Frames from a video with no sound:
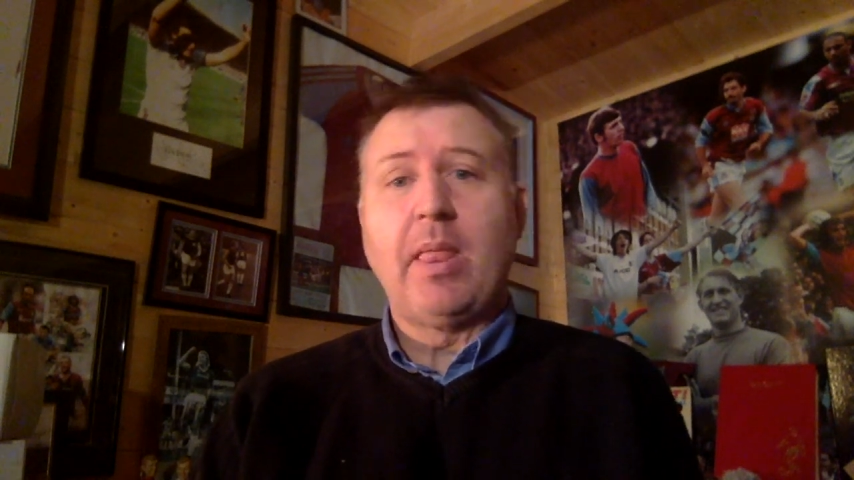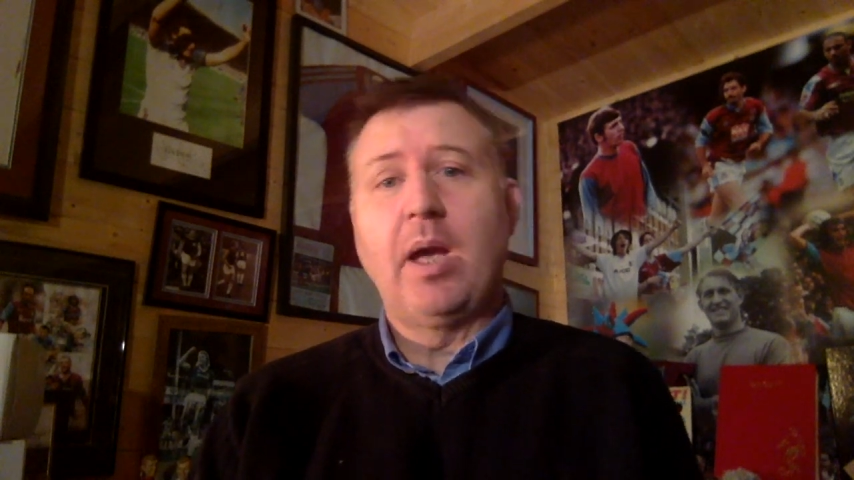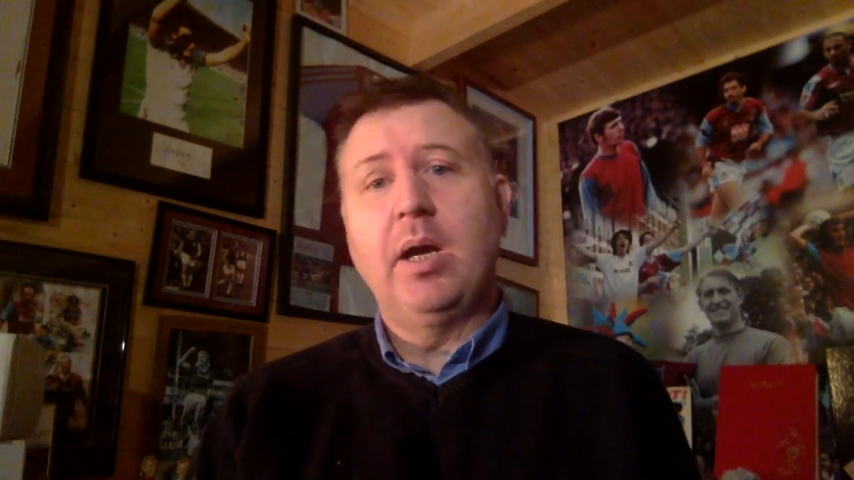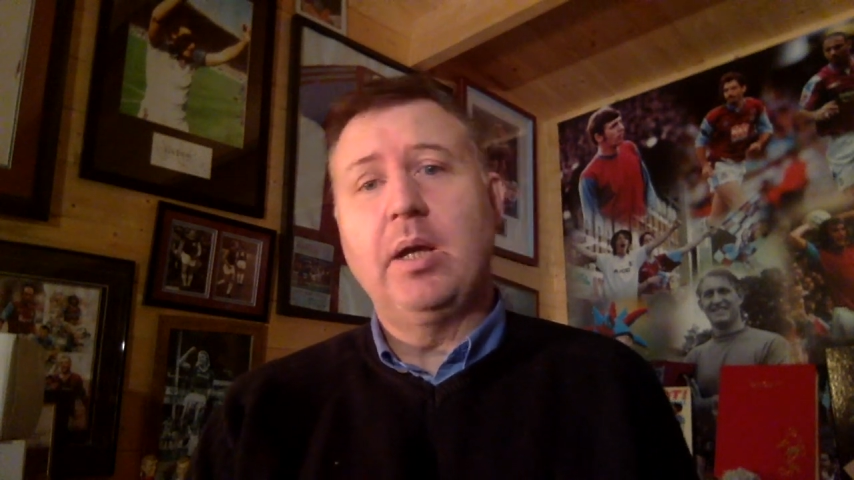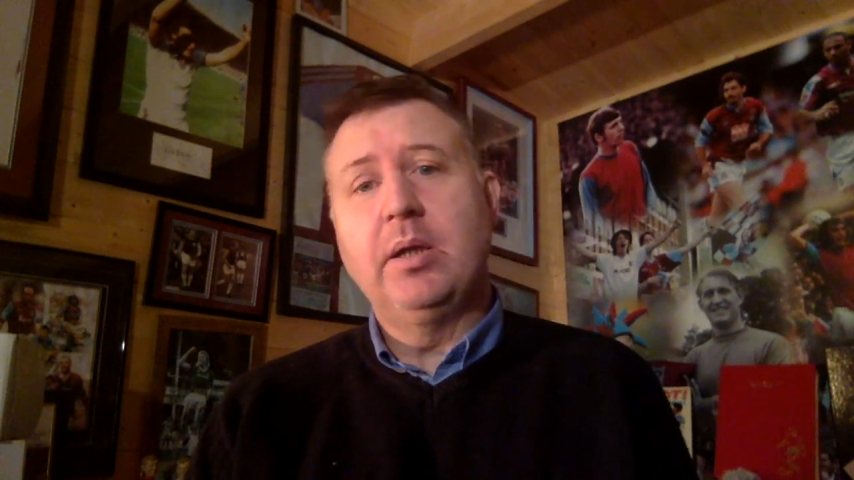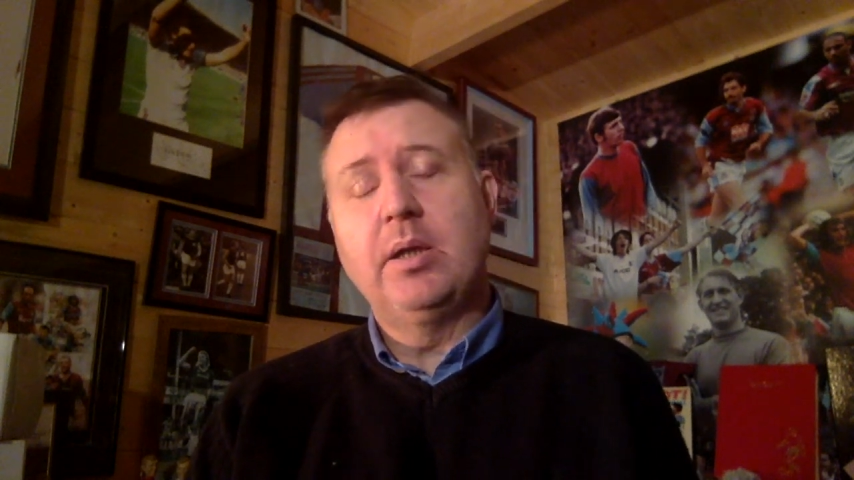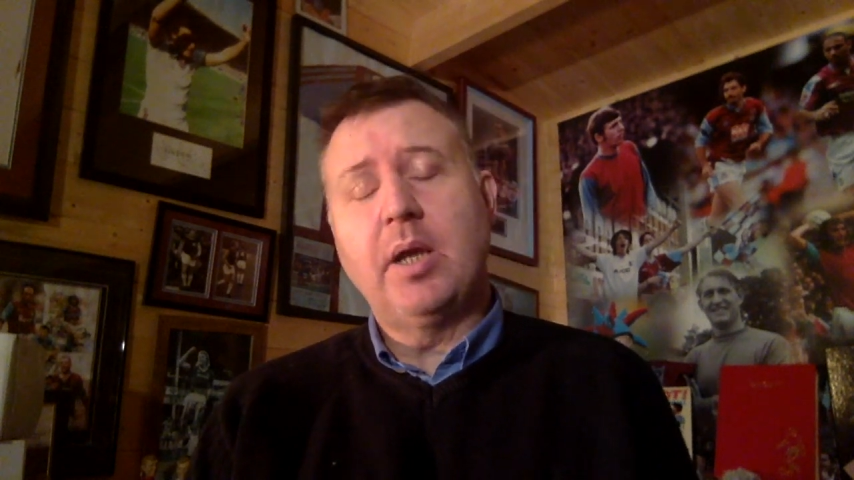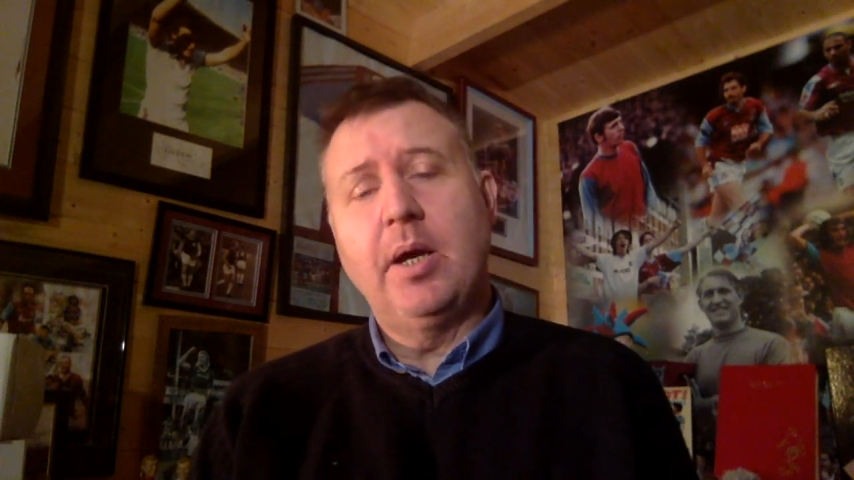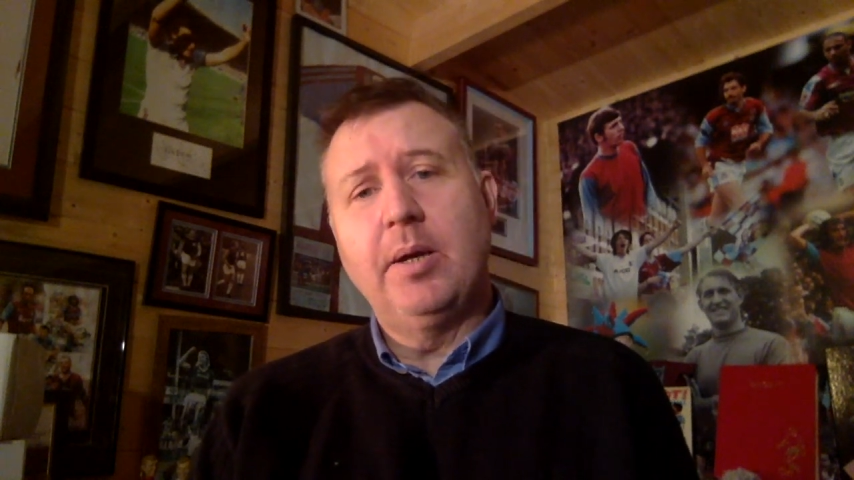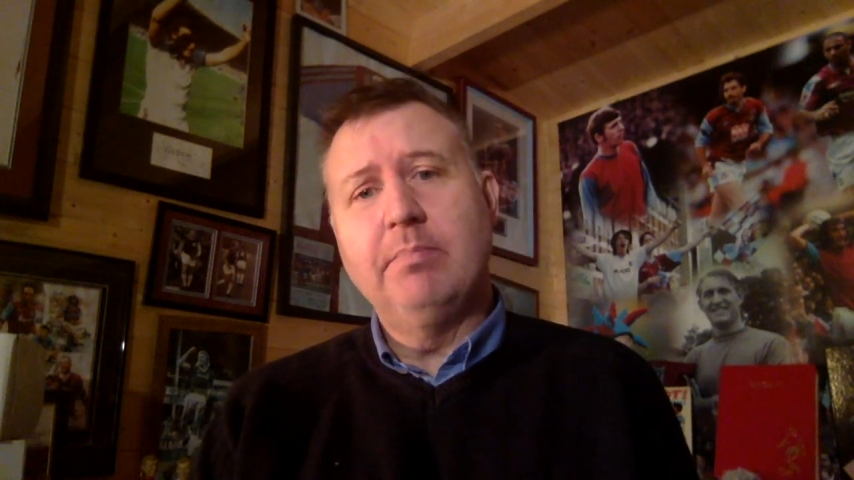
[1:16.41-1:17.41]
and
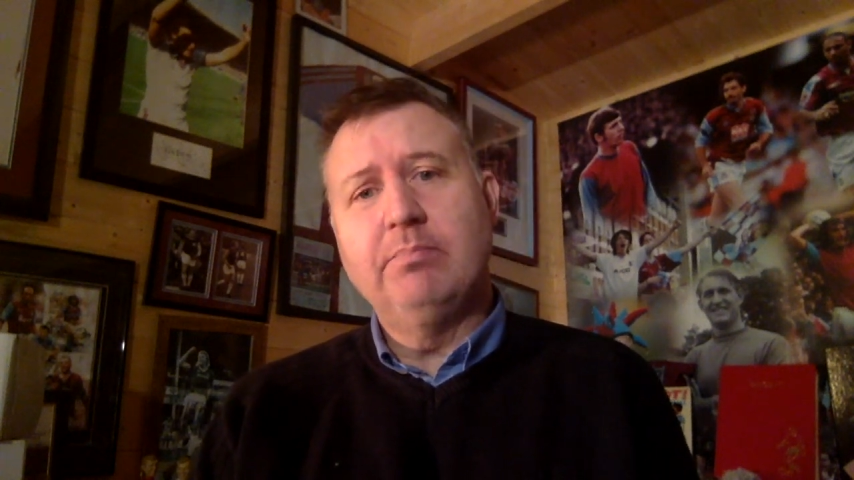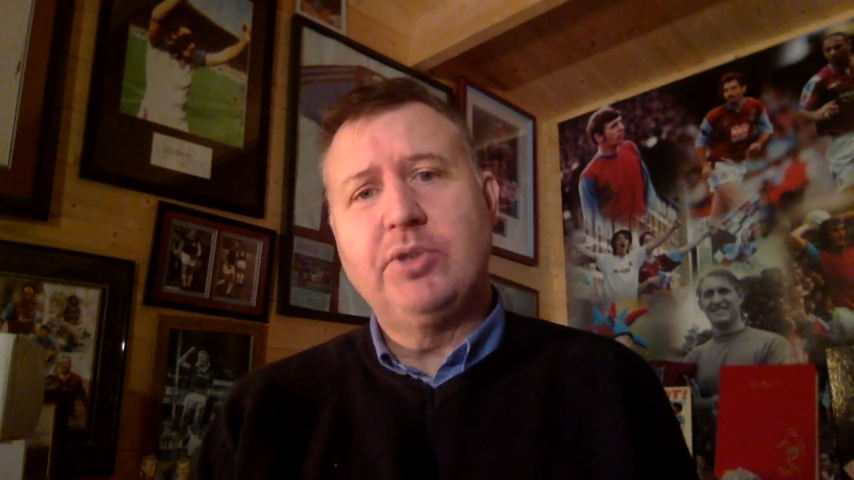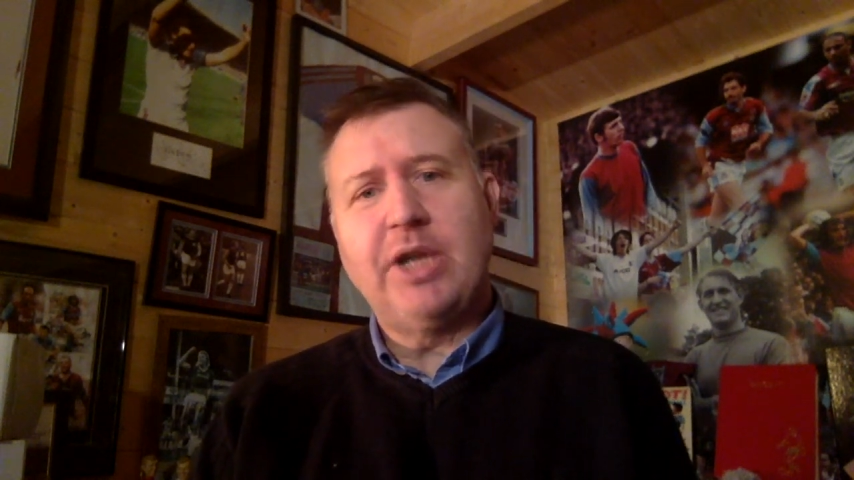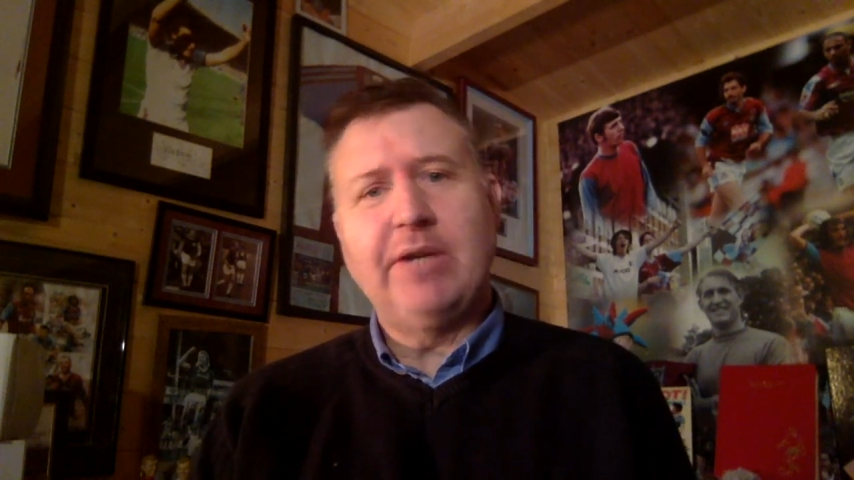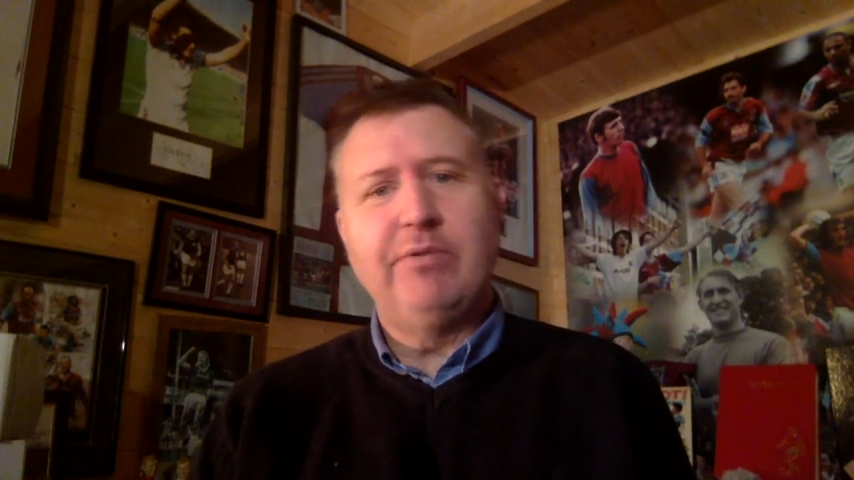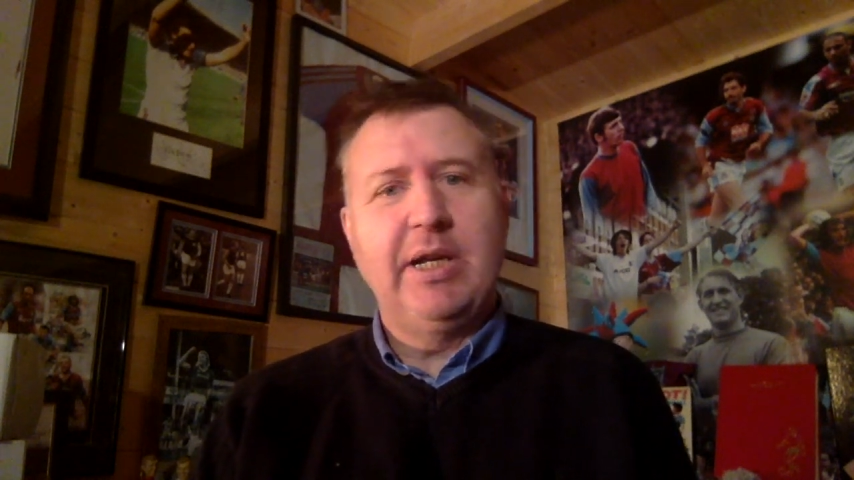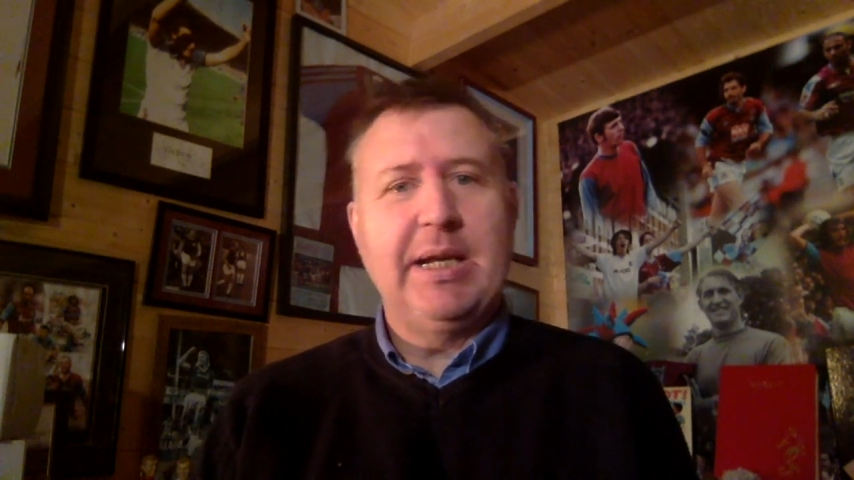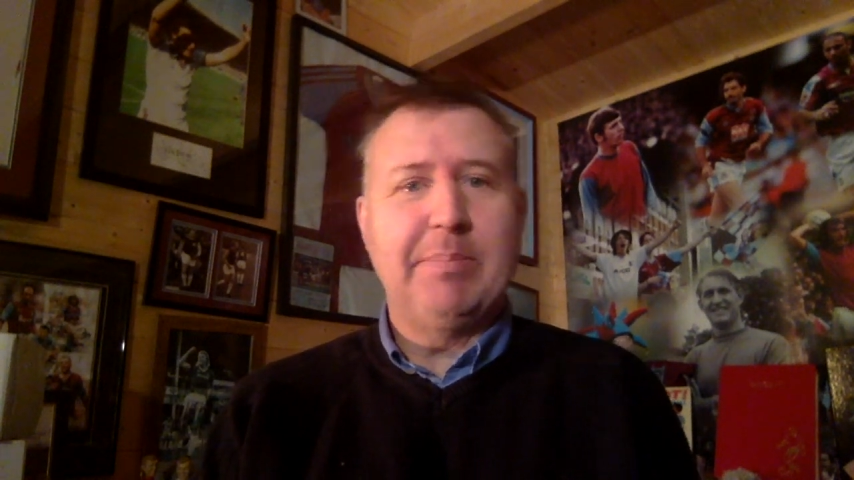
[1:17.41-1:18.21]
generally